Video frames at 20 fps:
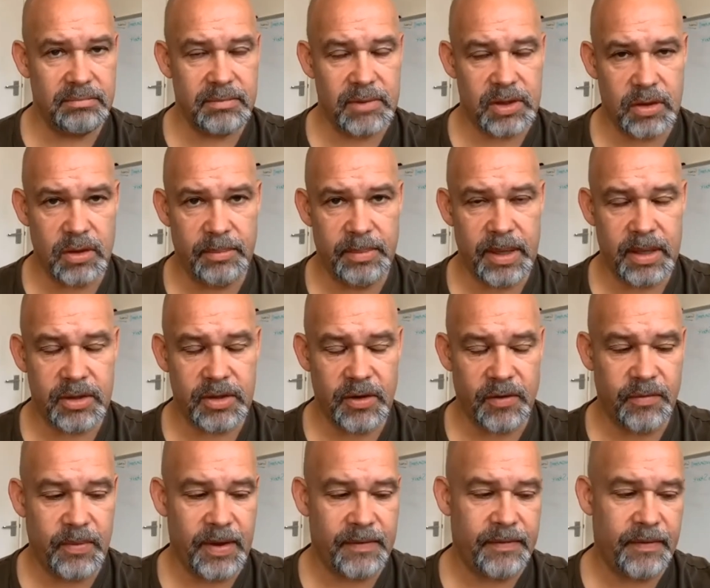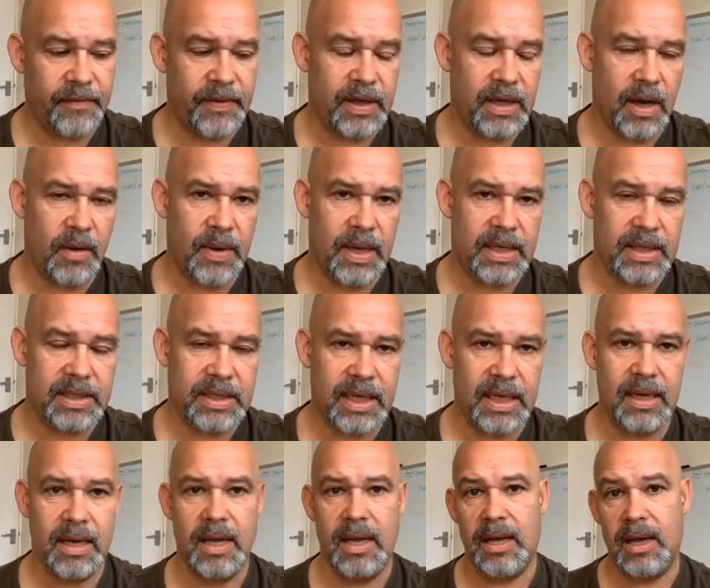It's a good bit of software for video
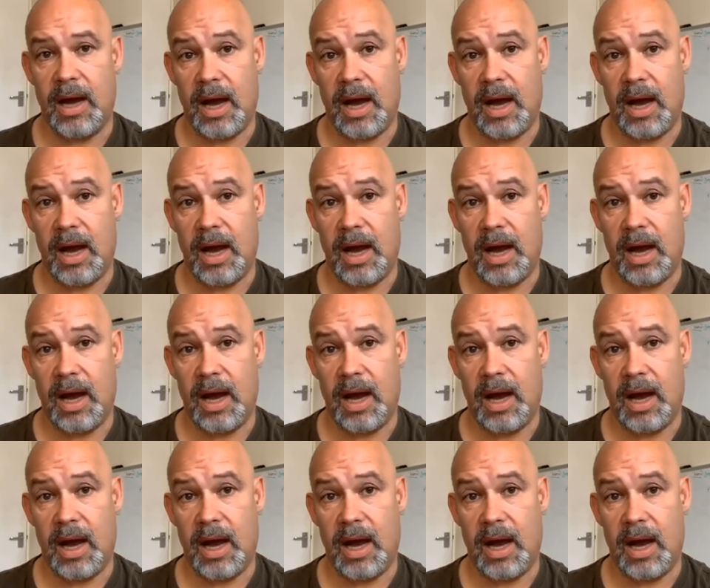editing.